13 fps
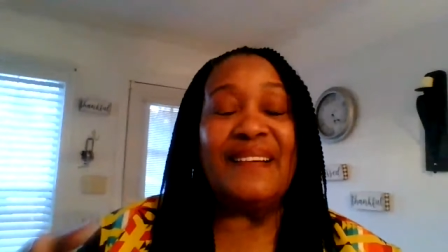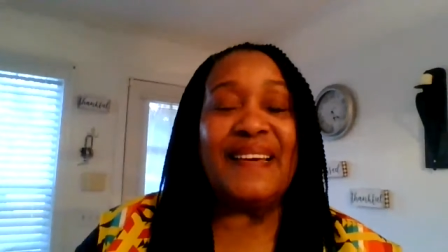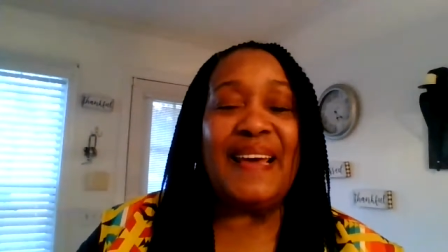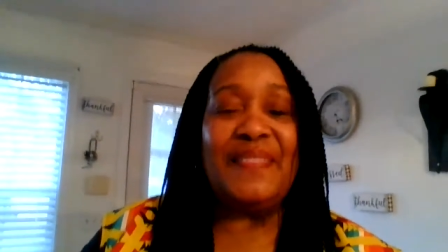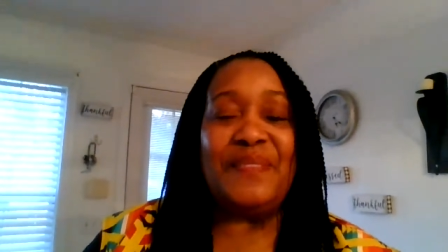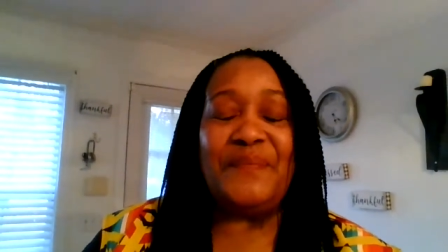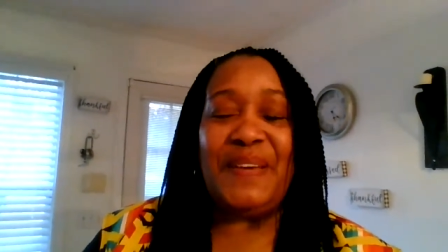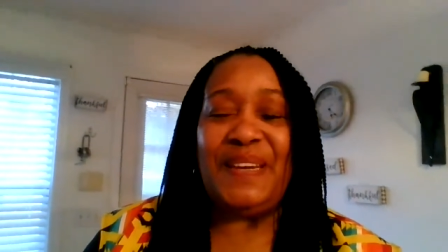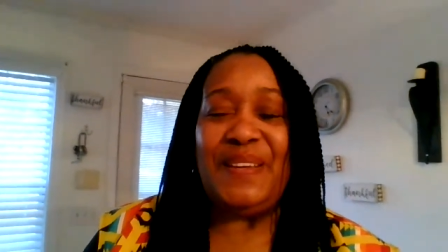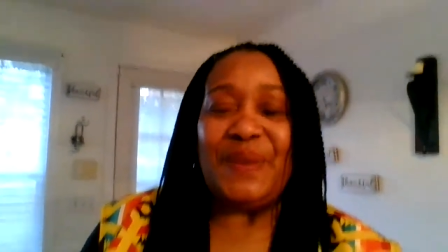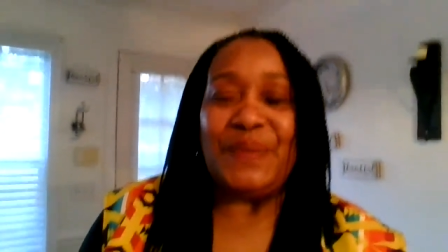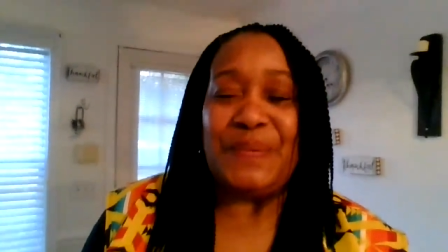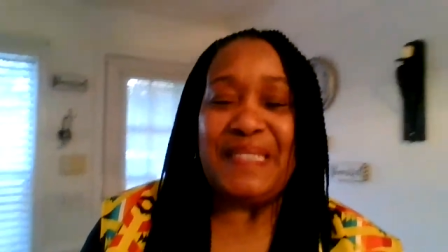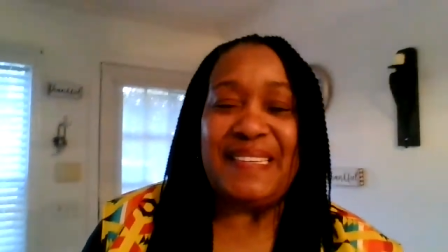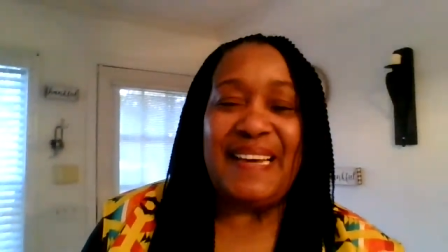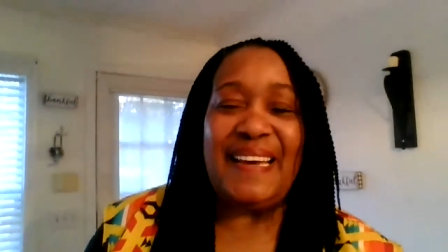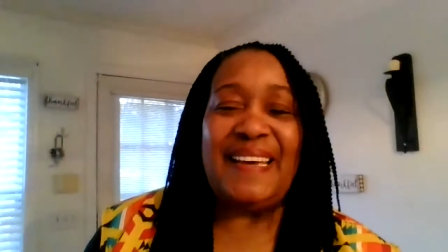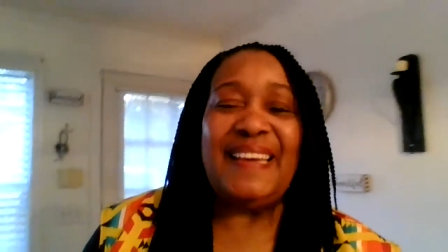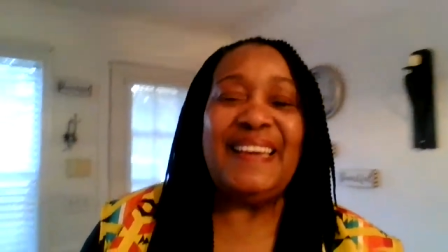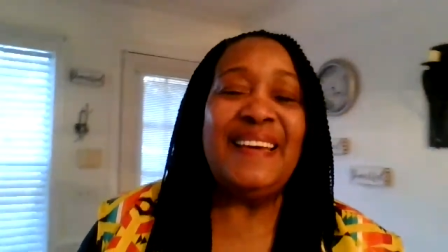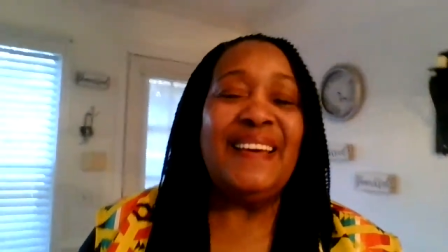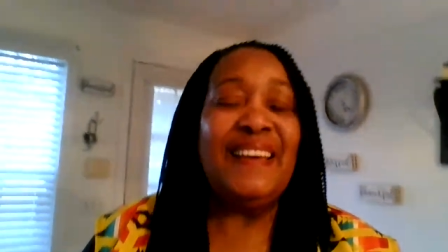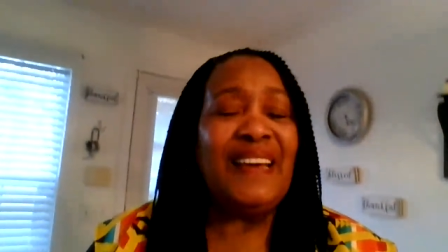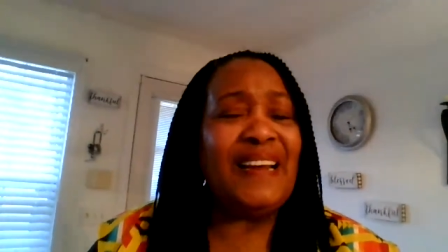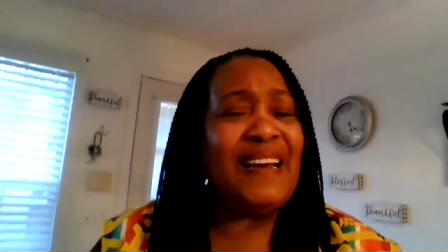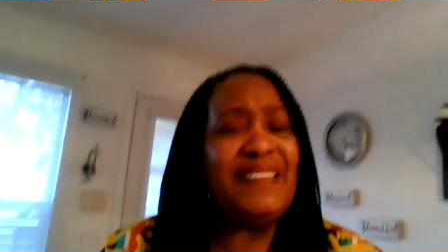look at the video today.
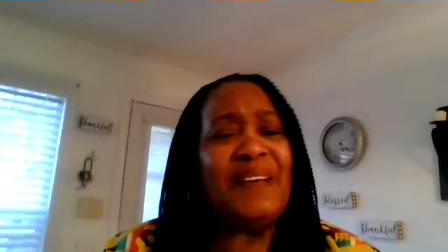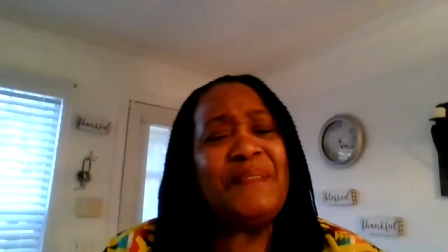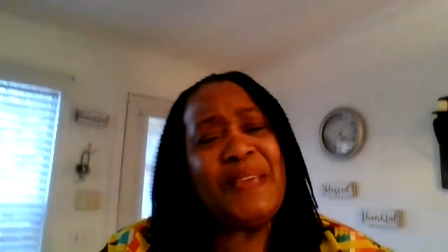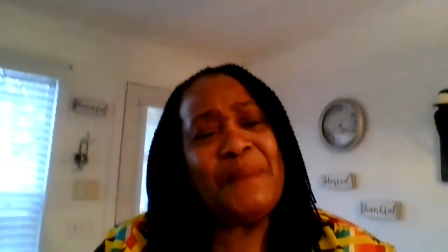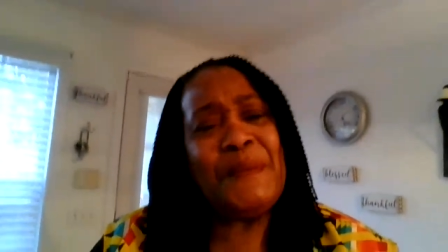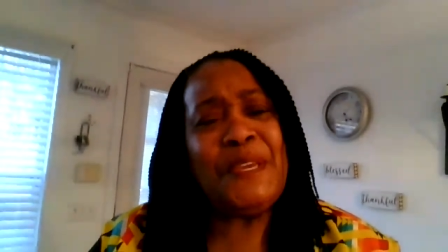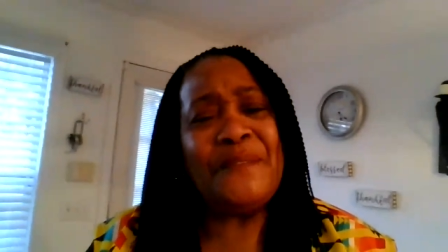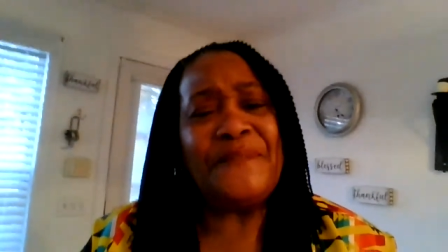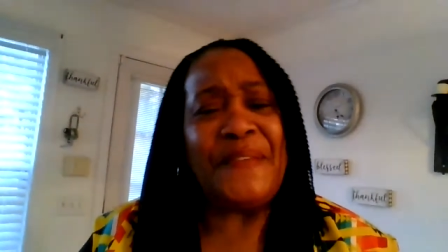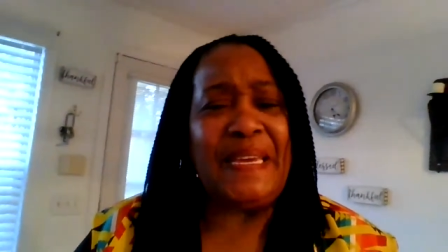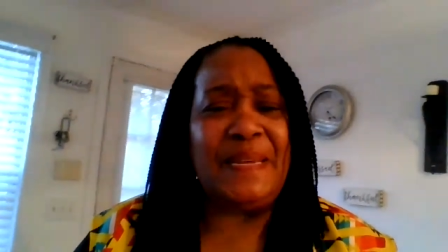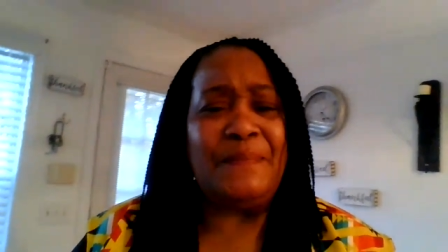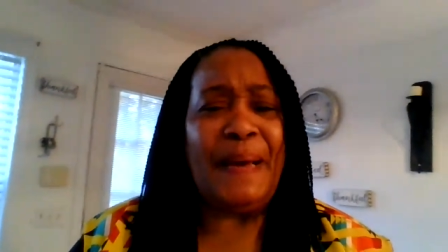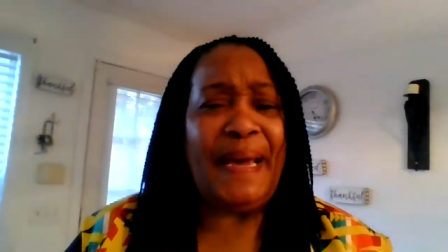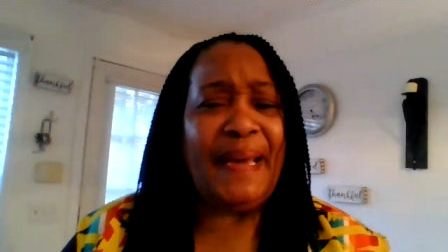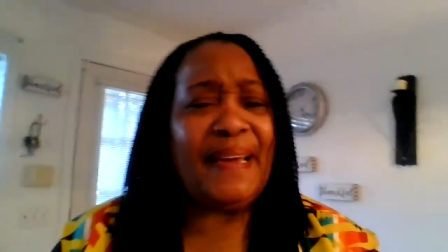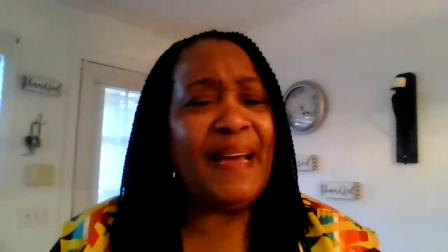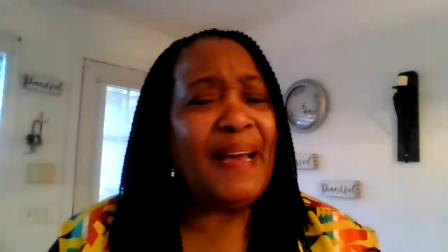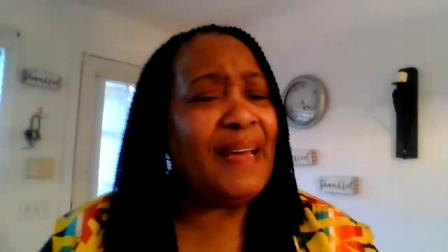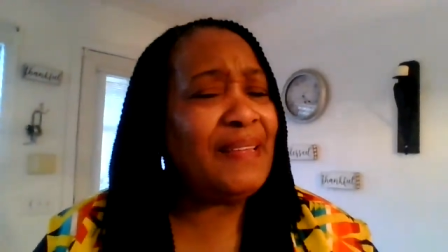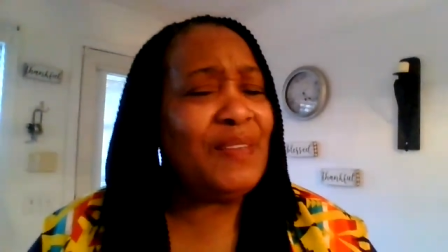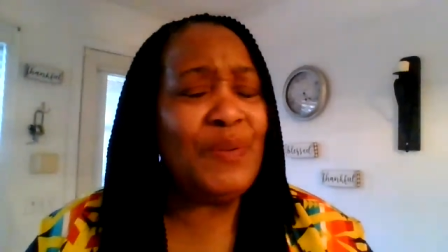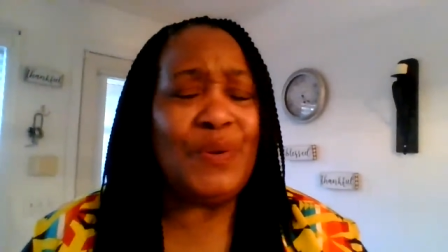And I said, give me your feedback. A